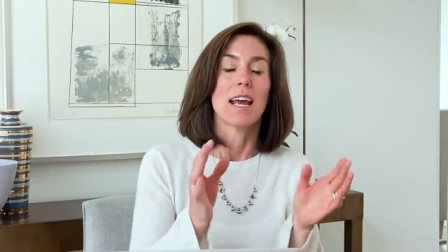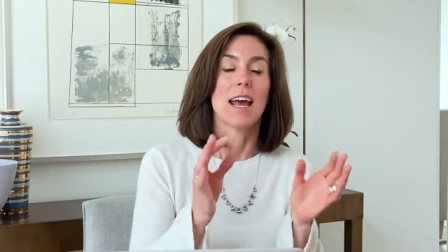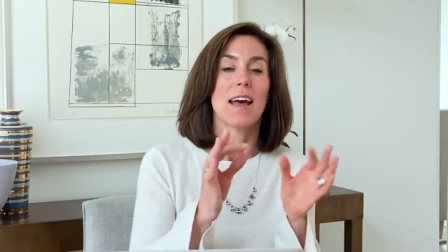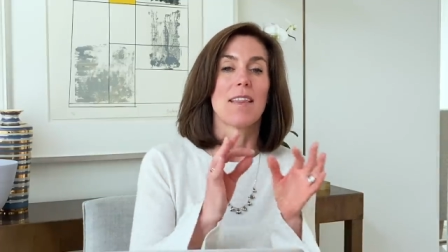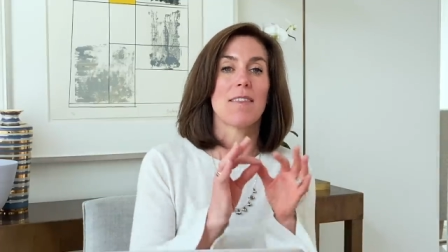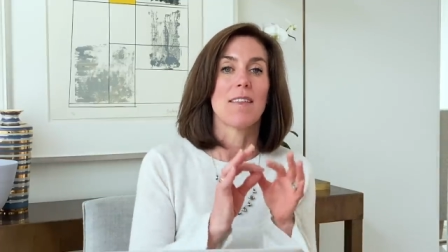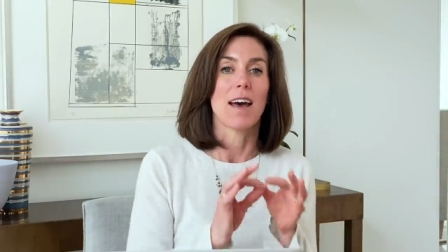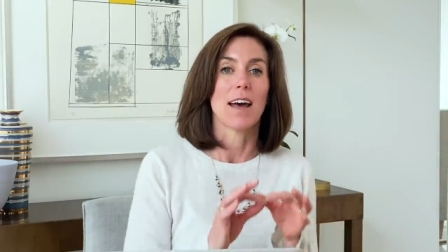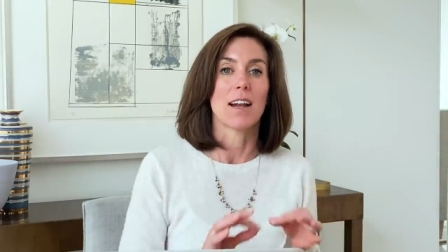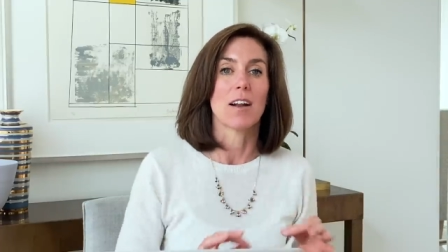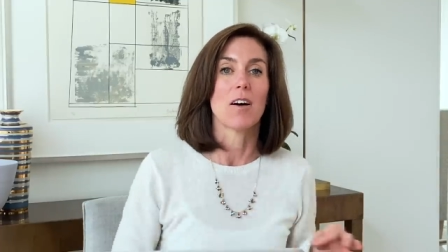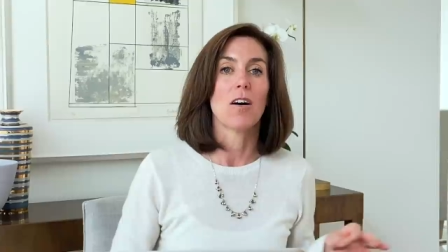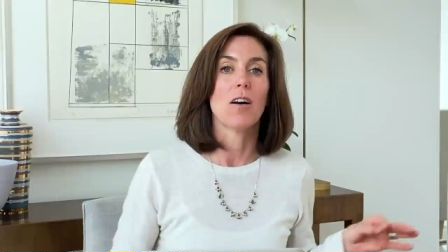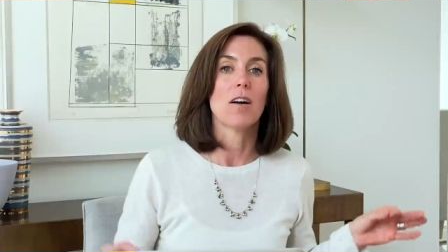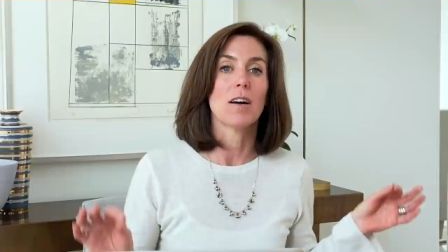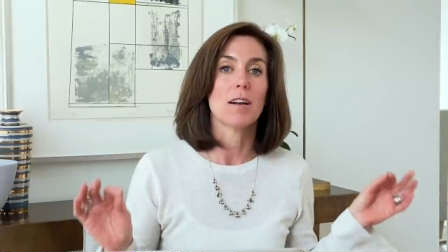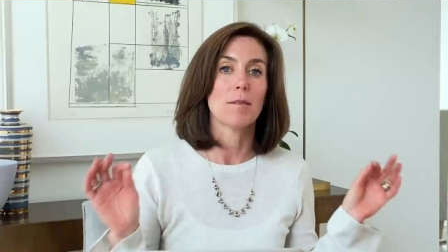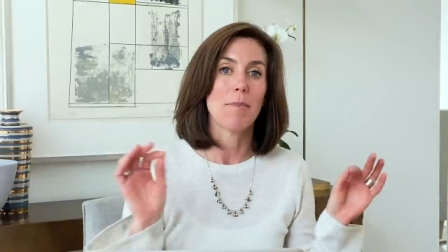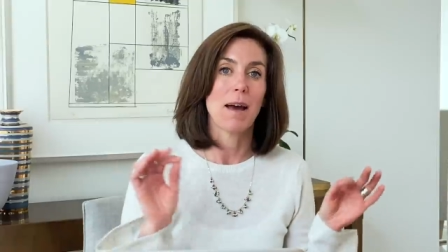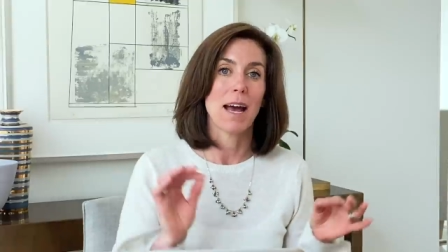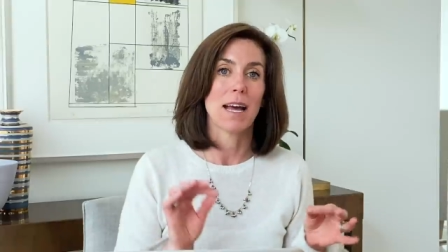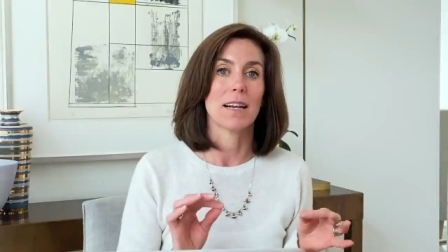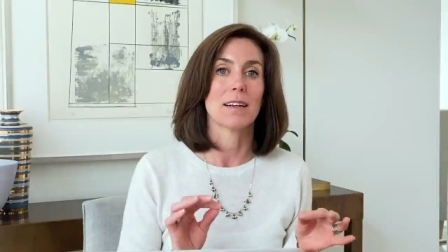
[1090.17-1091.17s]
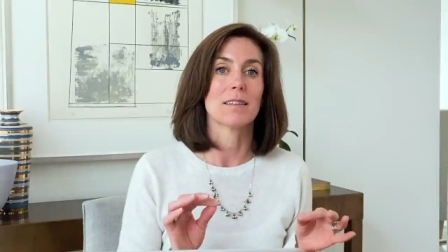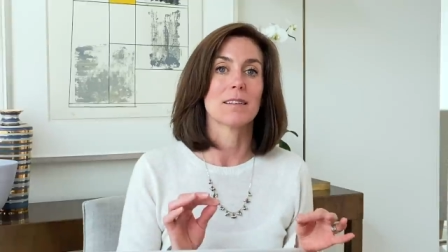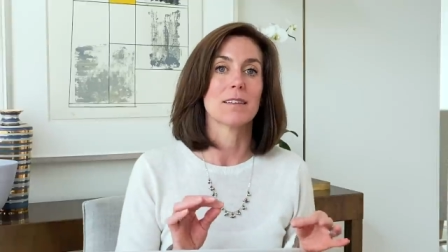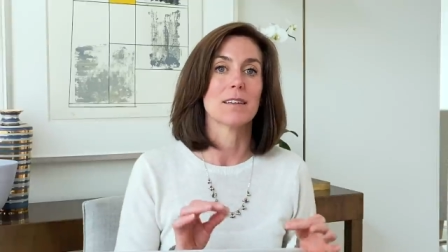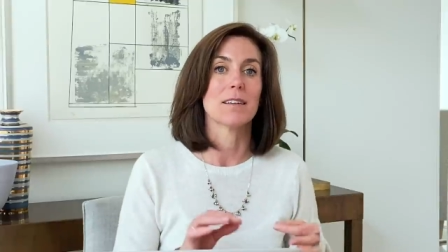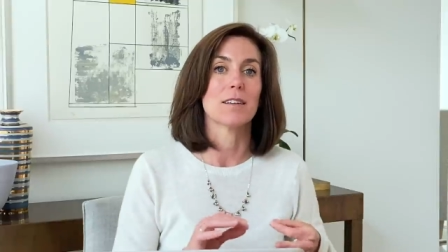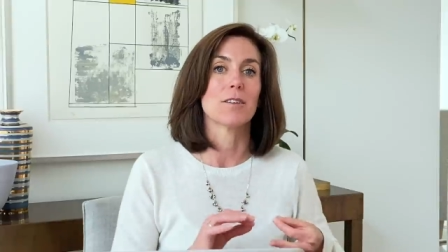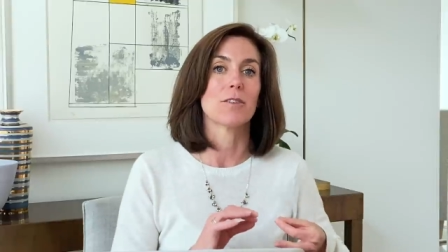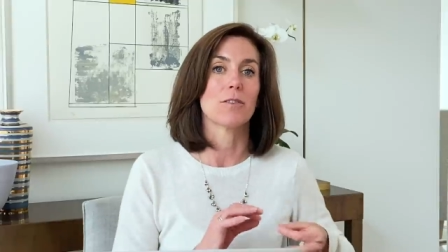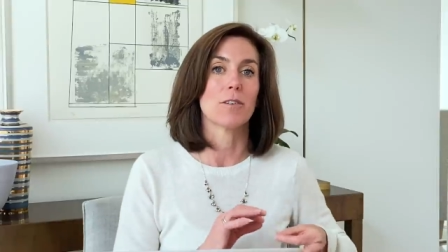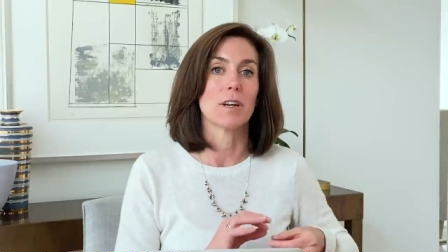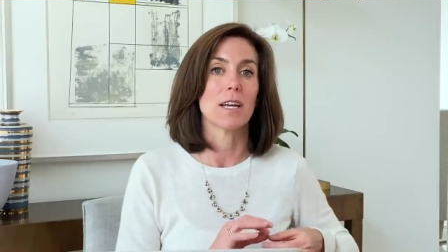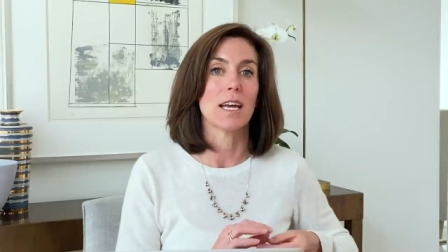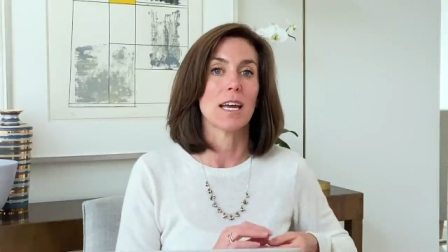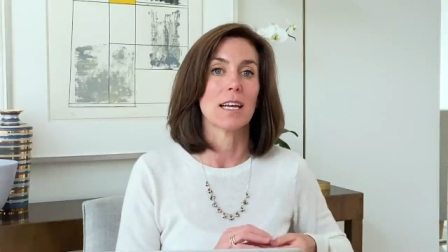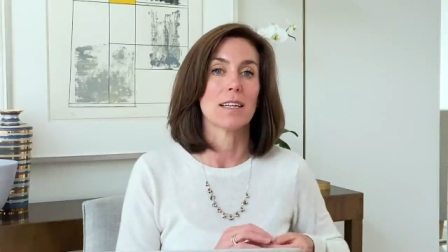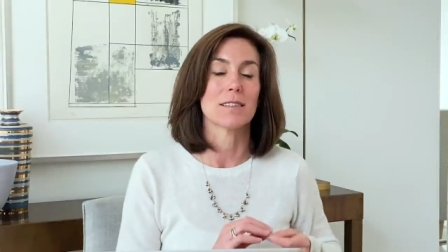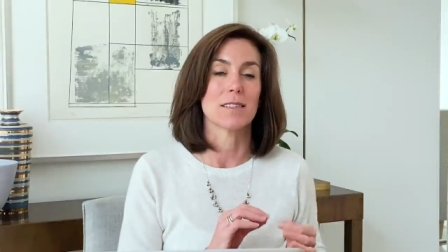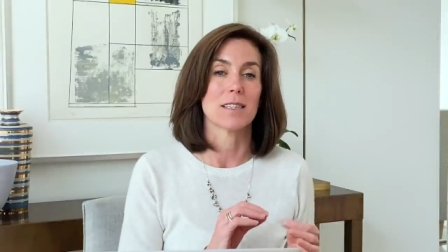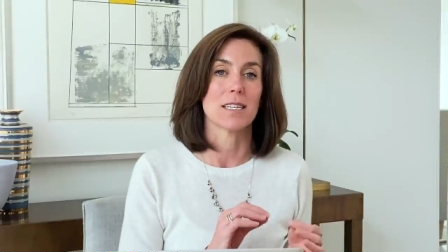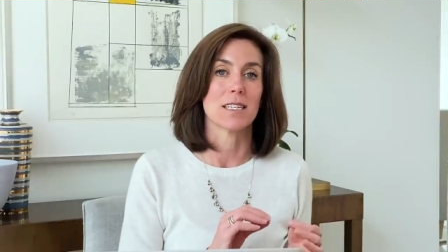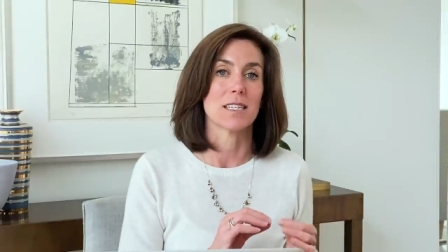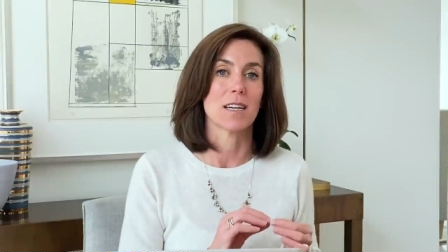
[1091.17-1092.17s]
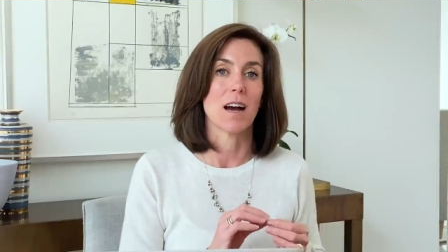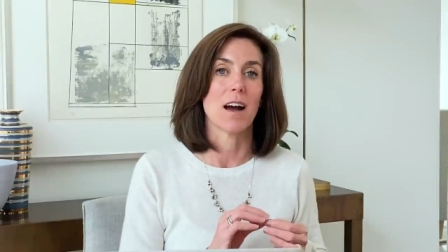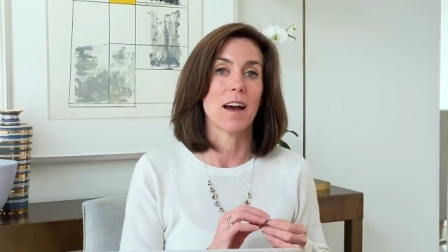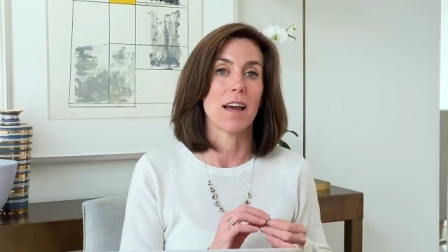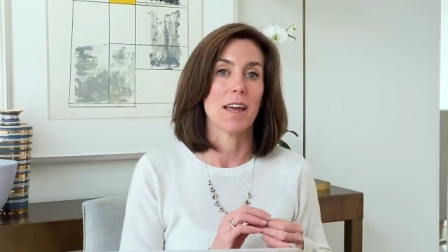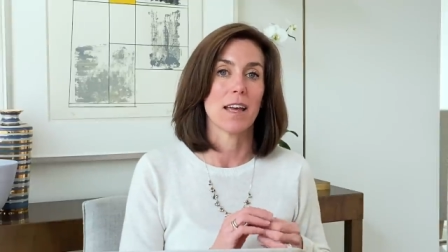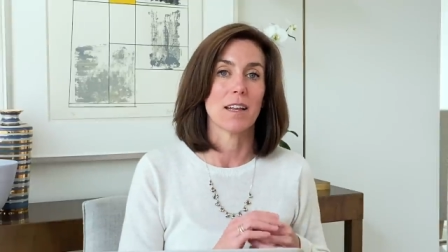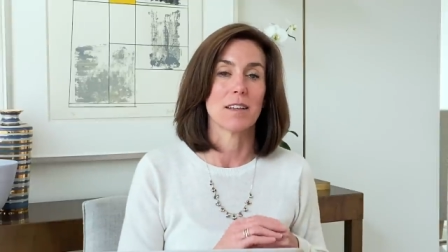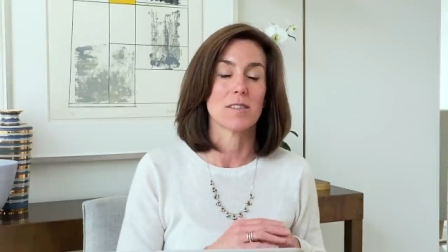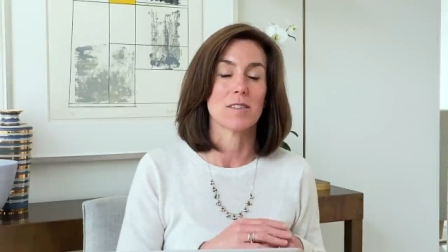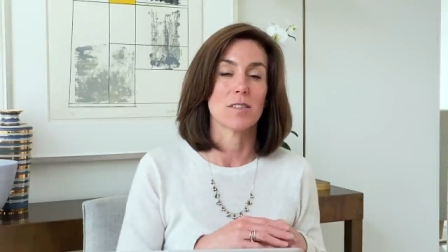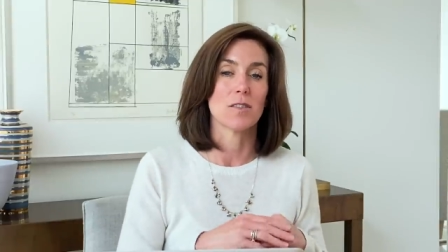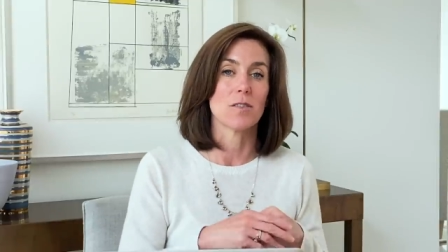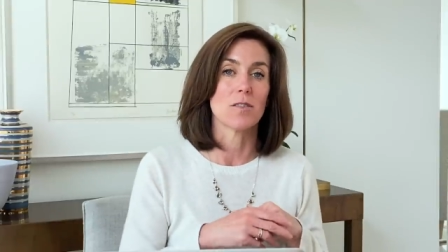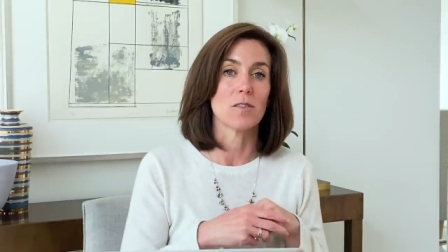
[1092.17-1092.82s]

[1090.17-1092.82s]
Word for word: and that automatically creates the tie-in. So